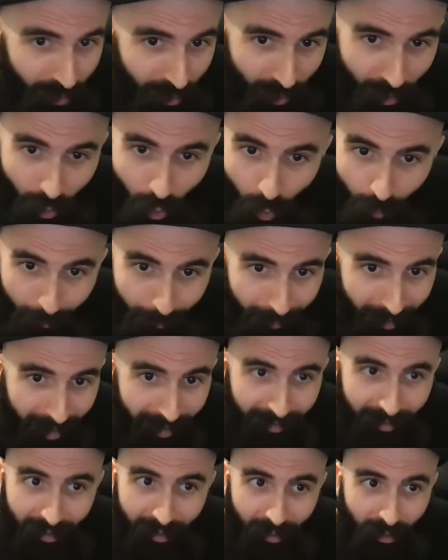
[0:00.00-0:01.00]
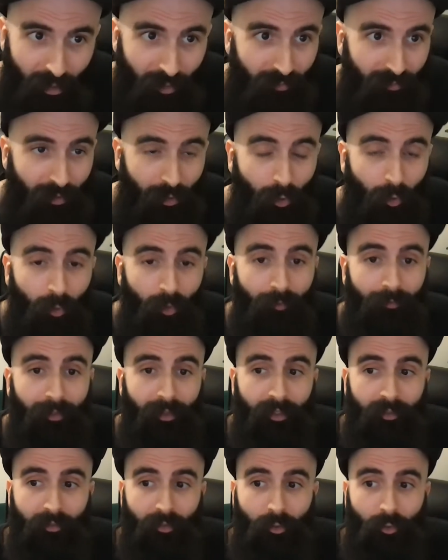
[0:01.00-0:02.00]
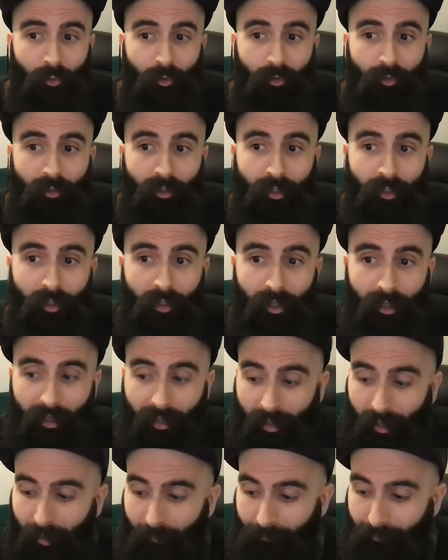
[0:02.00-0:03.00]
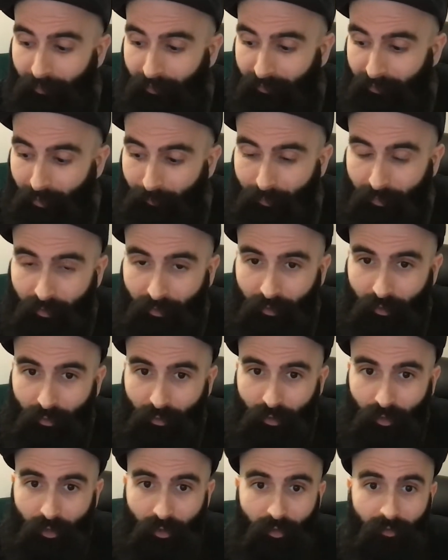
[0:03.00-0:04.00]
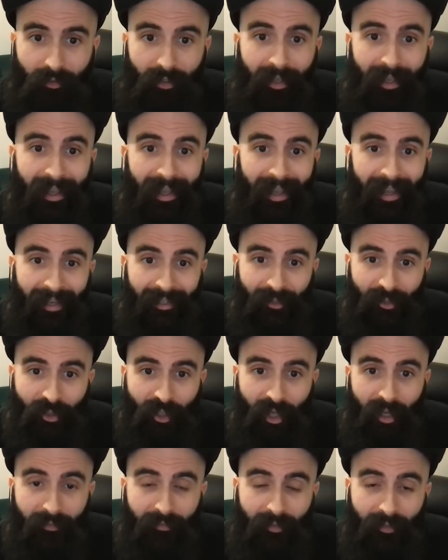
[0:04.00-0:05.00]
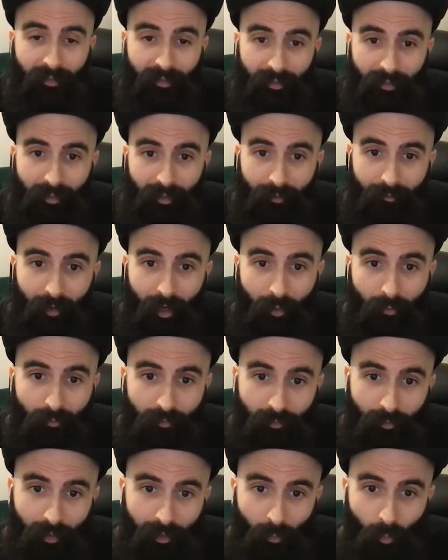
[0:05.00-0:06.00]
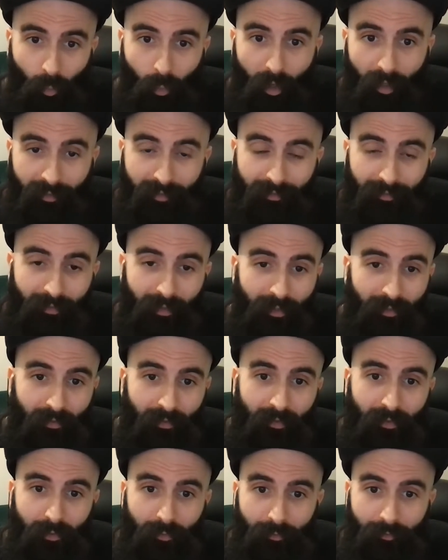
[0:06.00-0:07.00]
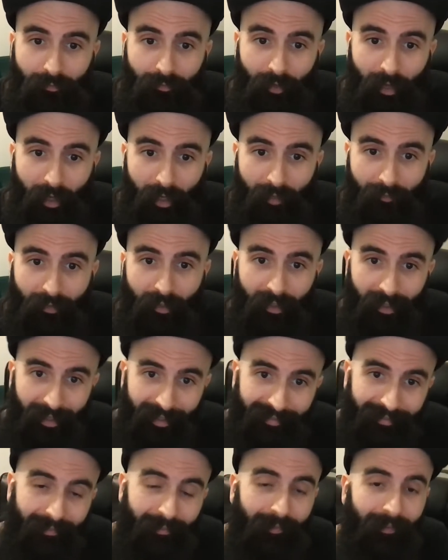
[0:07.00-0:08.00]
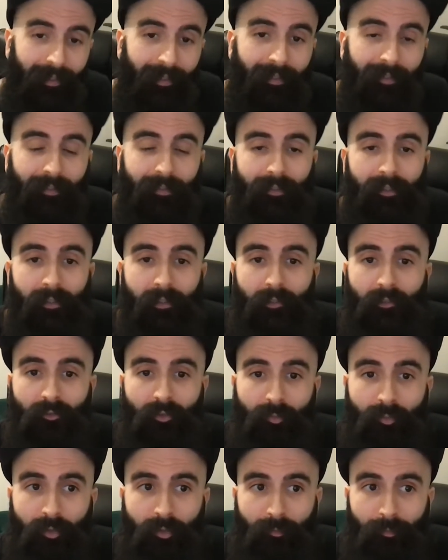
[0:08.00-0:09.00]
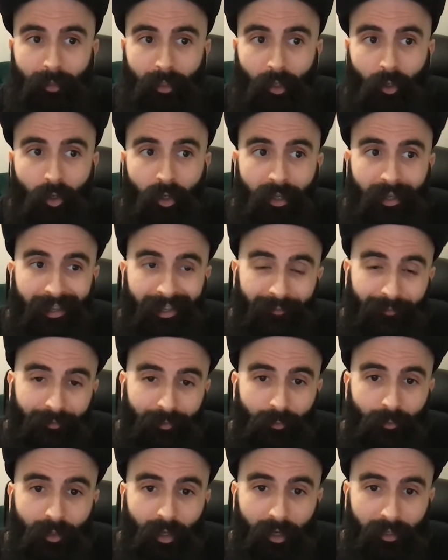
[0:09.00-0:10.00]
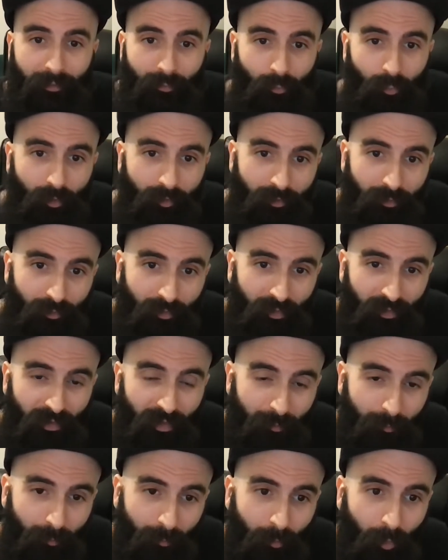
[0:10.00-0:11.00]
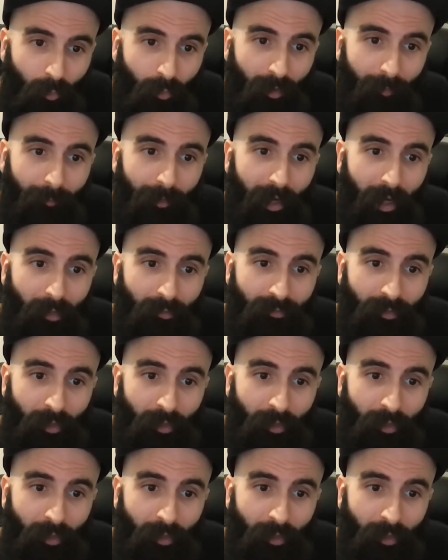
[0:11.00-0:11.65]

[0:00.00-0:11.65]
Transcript: combining and using all of these chord substitutions, a jazz turnaround, so a 1-6-2-5. It's linked in the description below. If you guys want to see more about